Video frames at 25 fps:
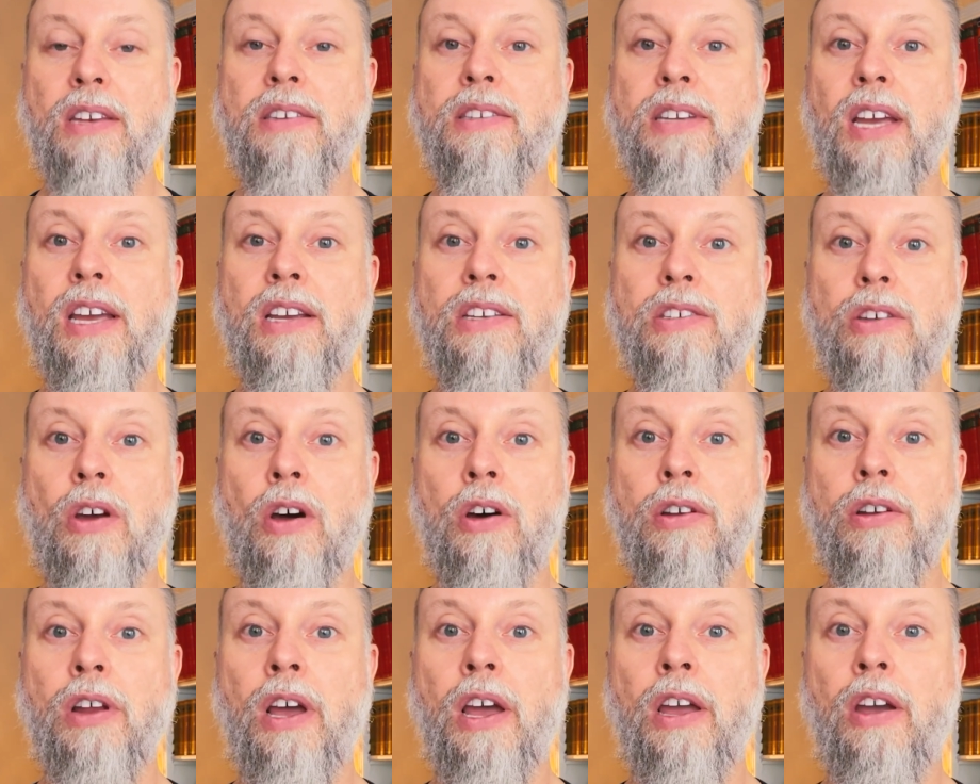takes
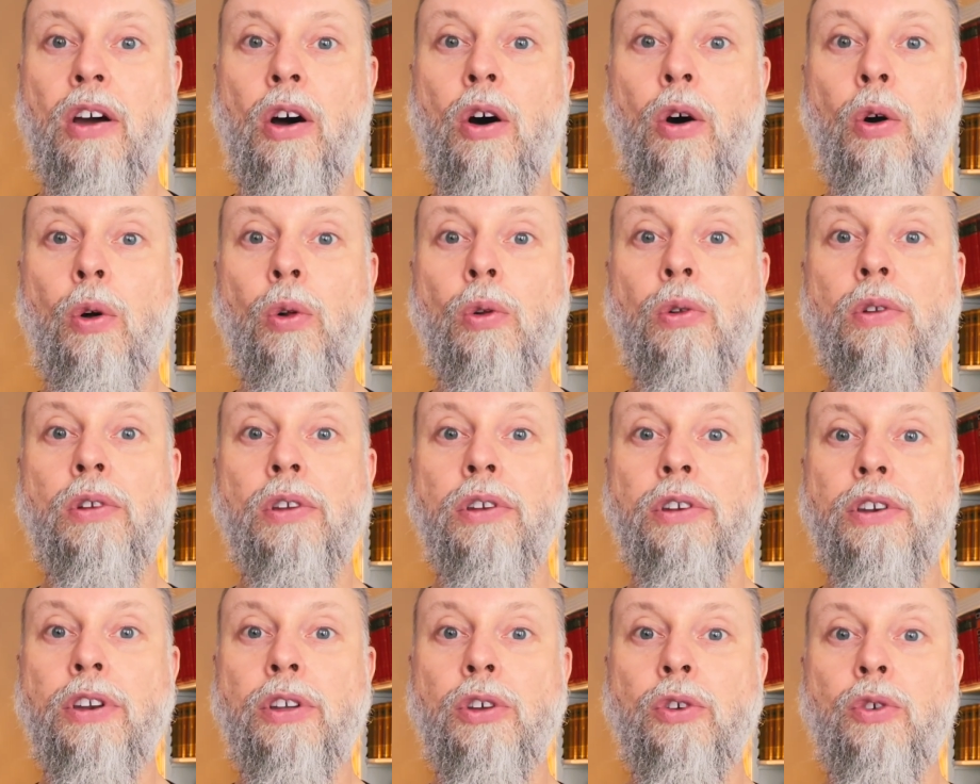on a whole
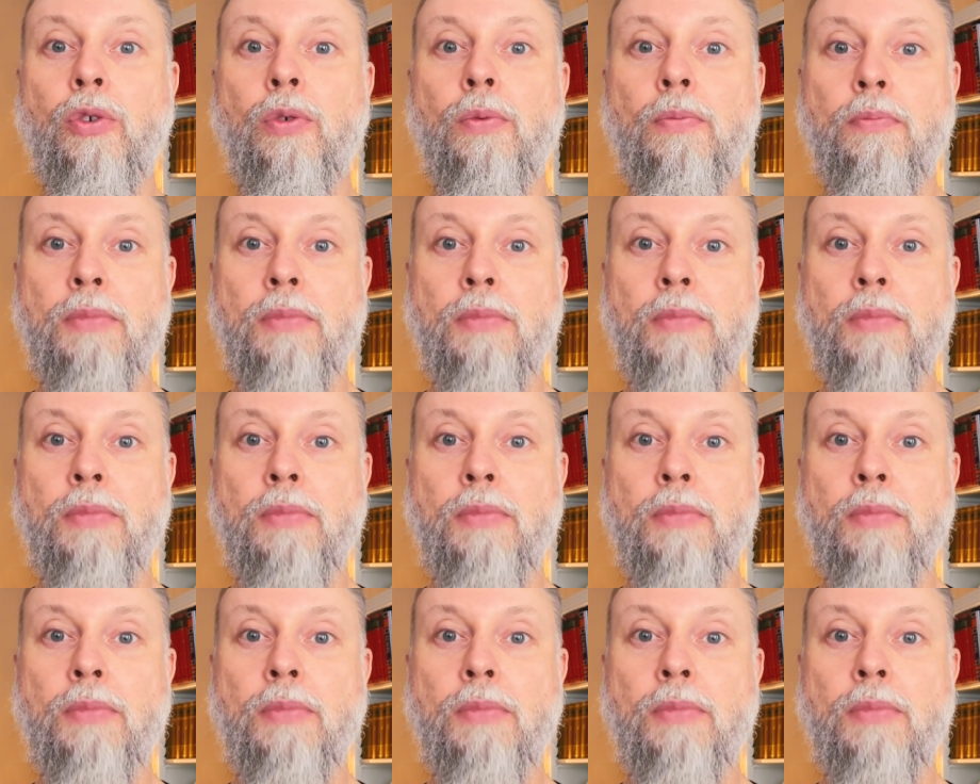new